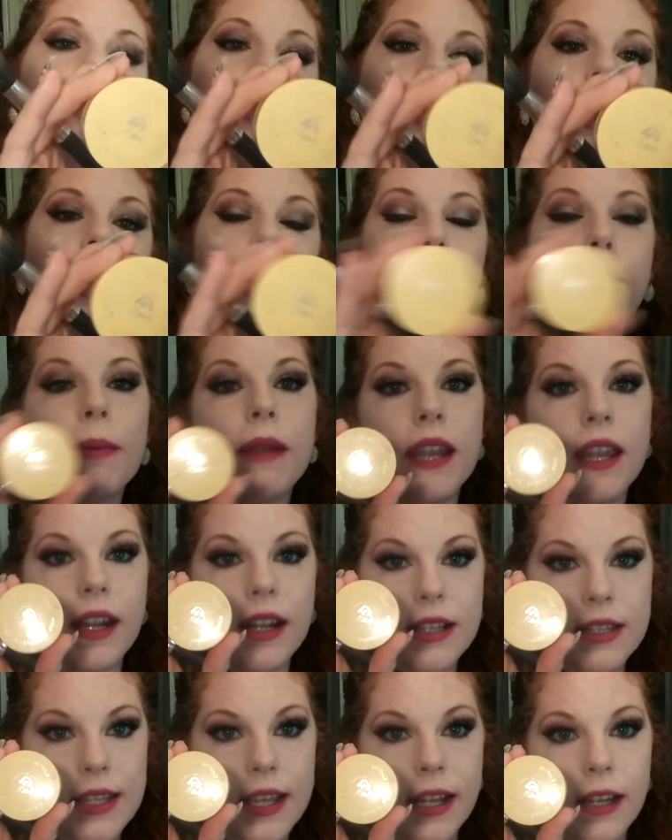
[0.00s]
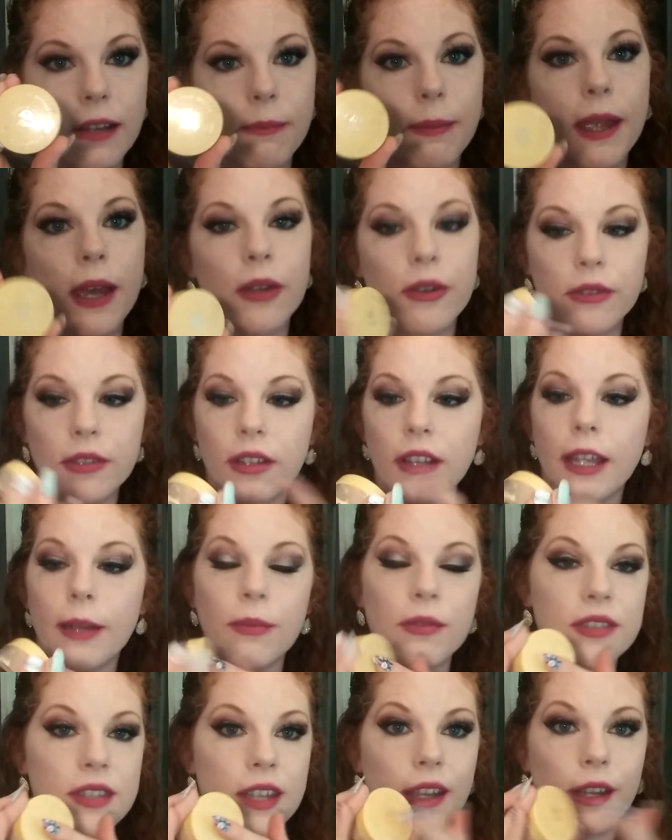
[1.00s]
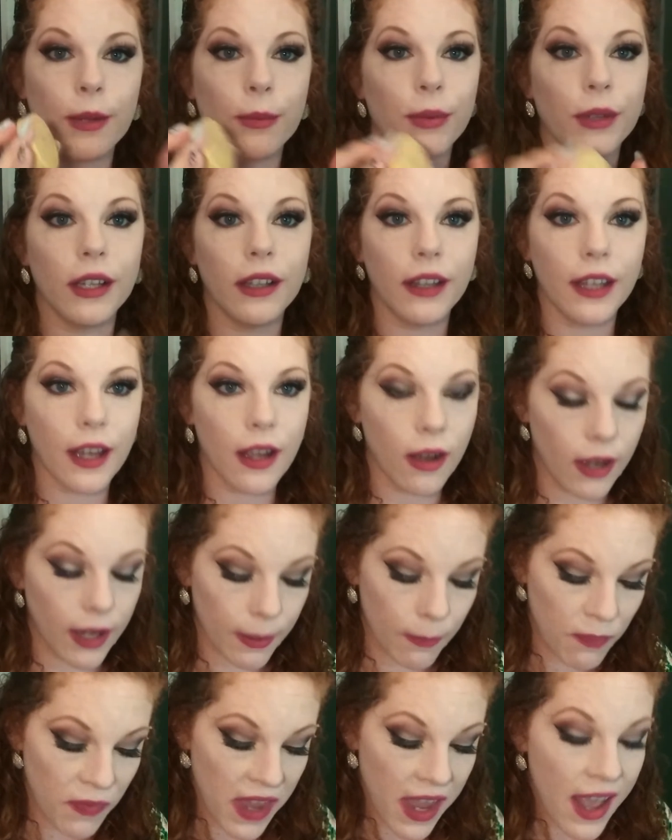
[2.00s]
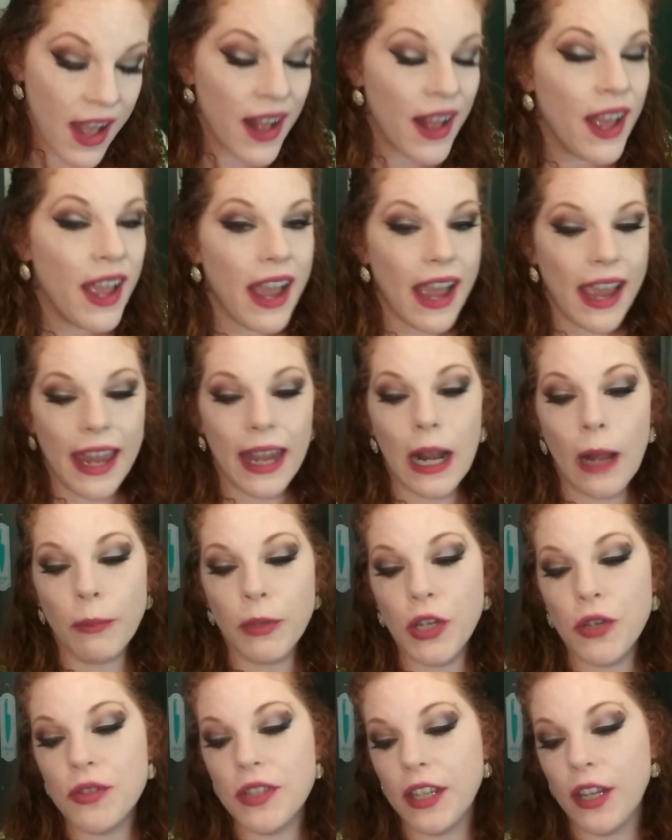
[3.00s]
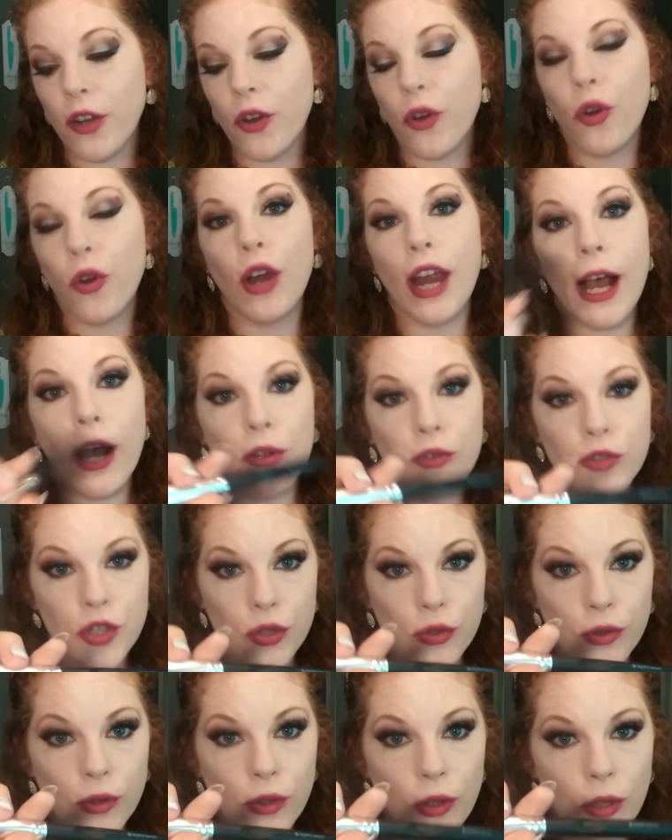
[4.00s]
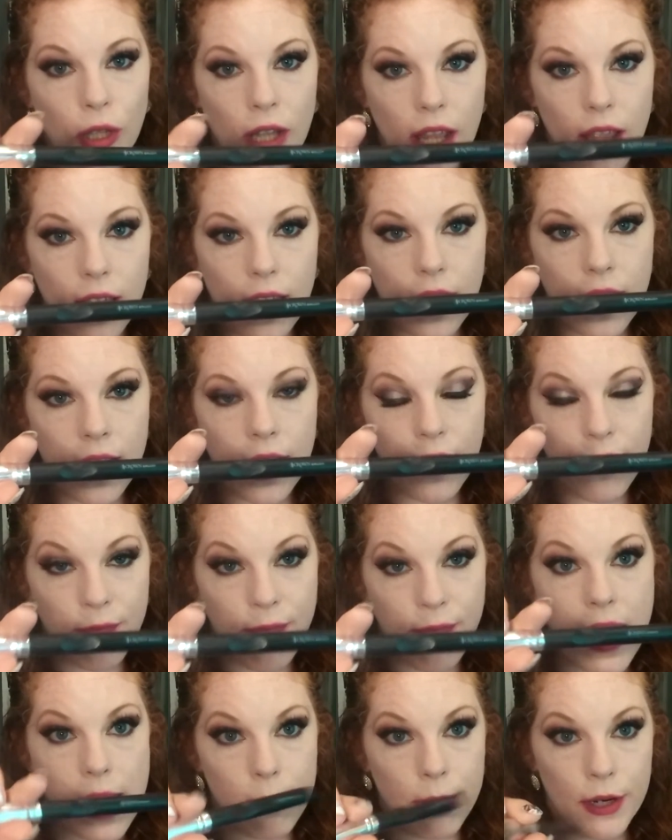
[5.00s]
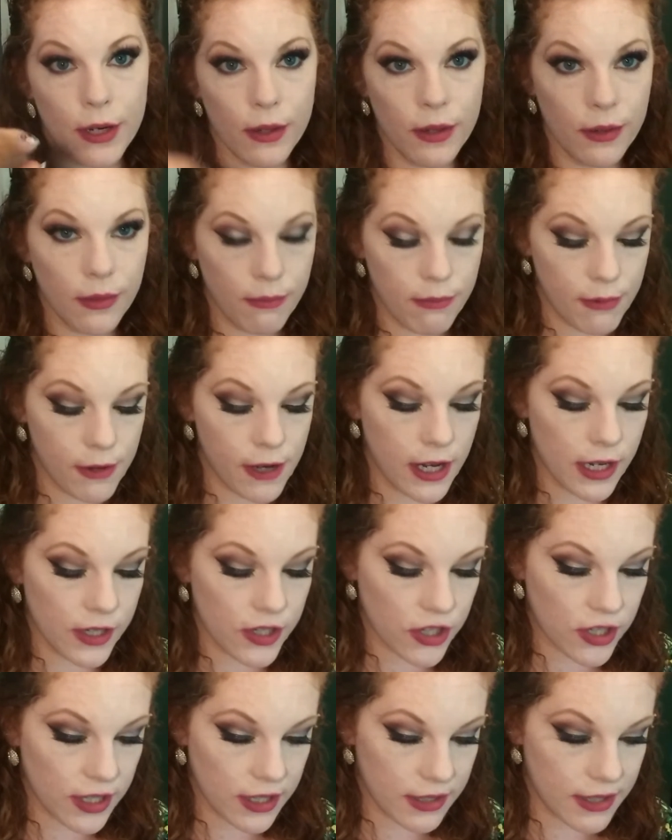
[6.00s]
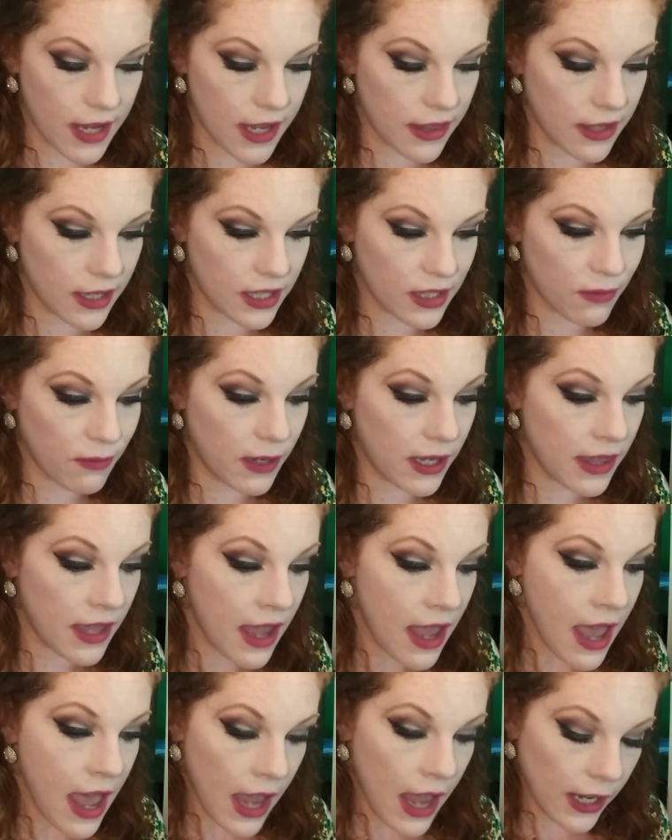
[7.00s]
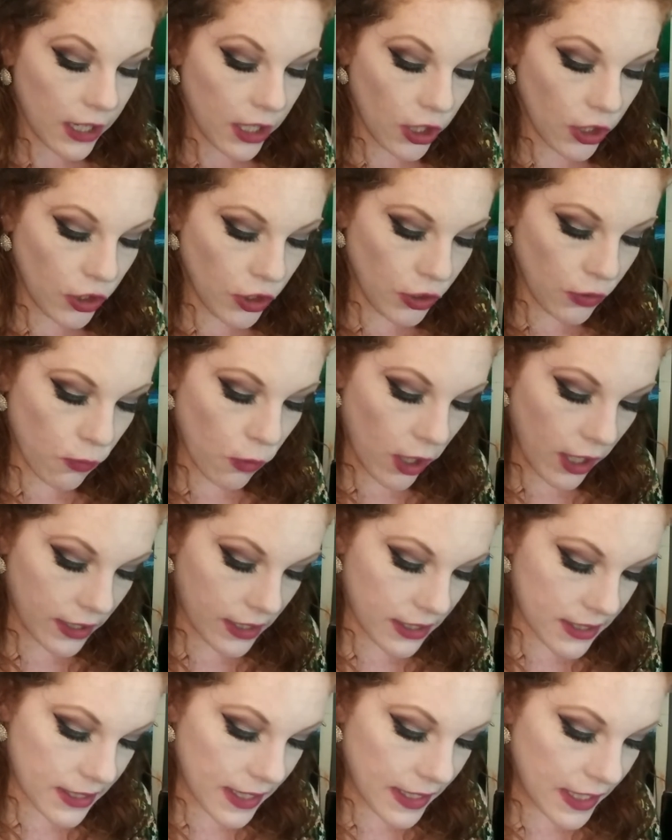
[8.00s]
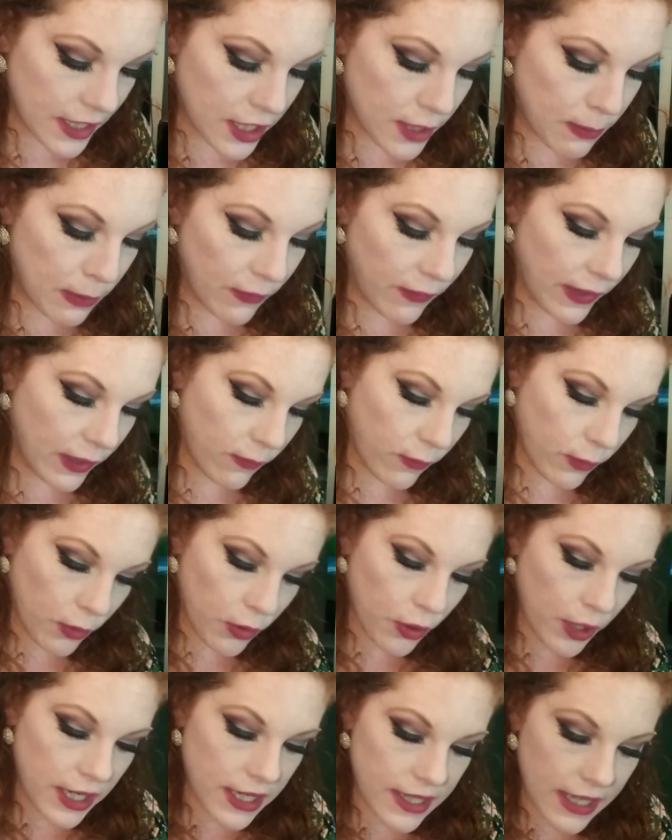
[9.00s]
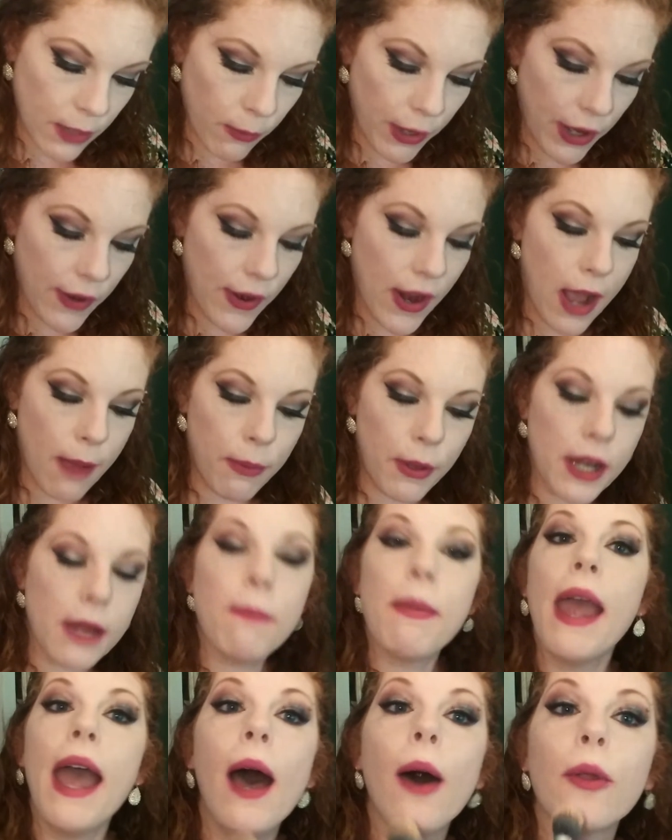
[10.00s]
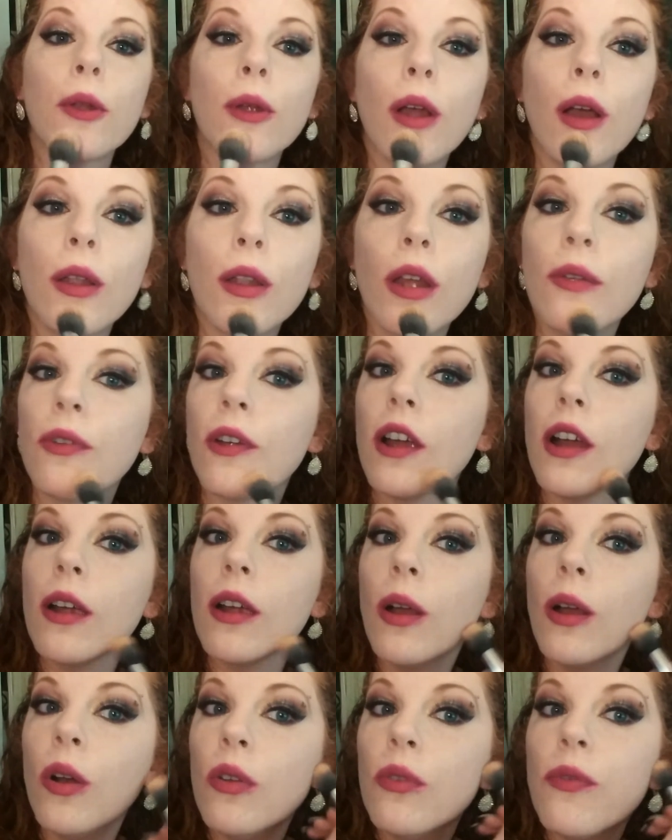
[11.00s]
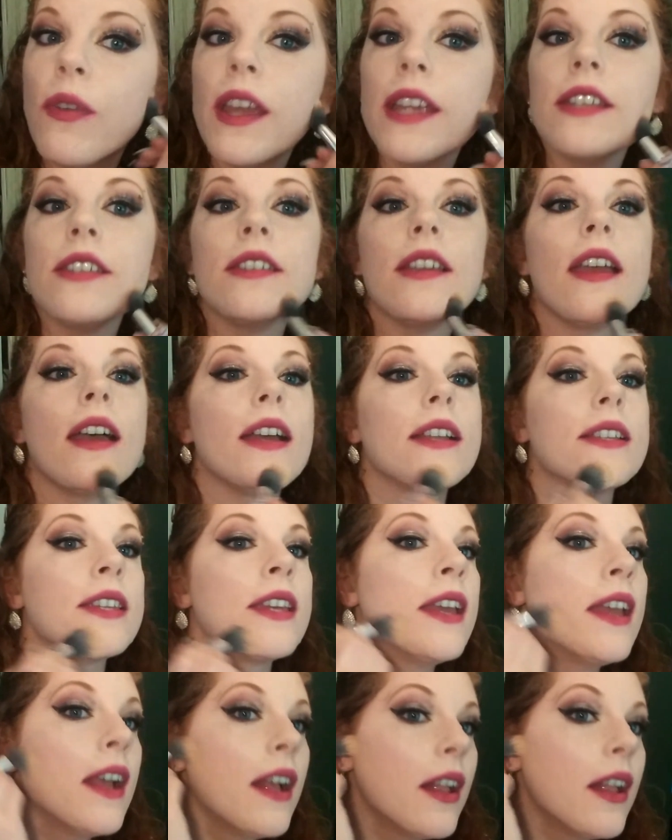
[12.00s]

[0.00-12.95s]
Pierre Banana Setting Powder. The label's like completely gone. And I'm using a Crowd Dual fiber brush to set this with. You want to set it to prevent from creasing. We are not putting powder all over our whole face yet.